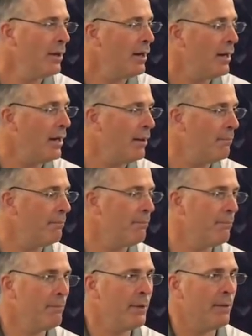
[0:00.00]
um,
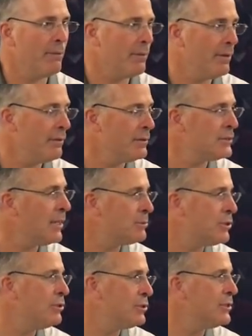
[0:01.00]
you know, the
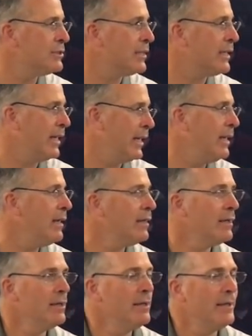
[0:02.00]
substitution is the key,
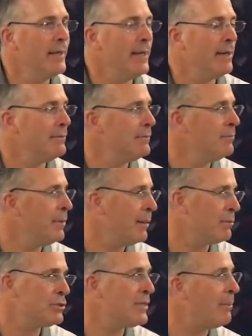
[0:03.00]
and being
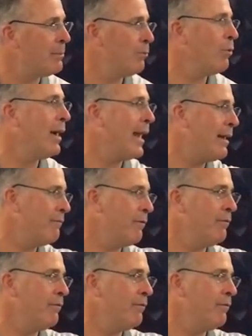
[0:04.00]
able to stop the run out of a,